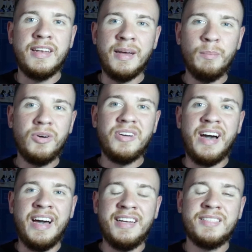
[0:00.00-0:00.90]
Number
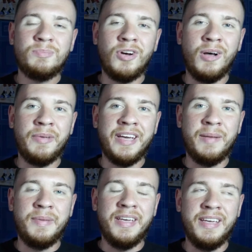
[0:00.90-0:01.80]
9 is probably
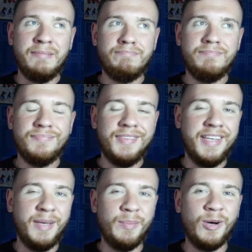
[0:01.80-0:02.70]
going to be
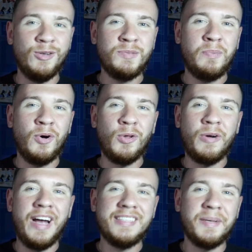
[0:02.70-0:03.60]
the most
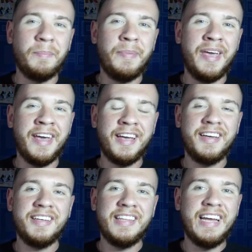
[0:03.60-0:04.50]
polarizing
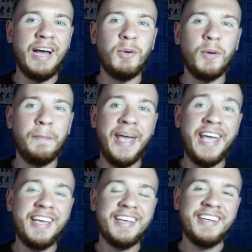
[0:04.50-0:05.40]
pick that I will
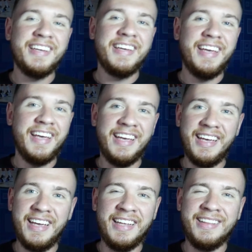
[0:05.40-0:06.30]
make
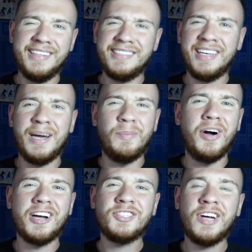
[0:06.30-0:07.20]
in this
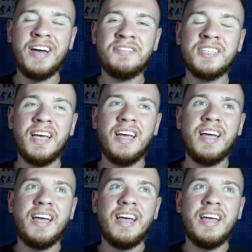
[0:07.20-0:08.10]
mock draft.
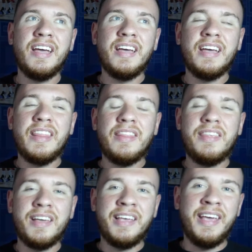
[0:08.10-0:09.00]

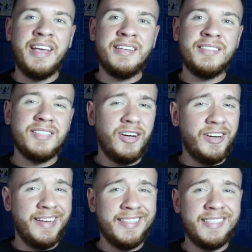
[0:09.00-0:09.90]
The Kings are going to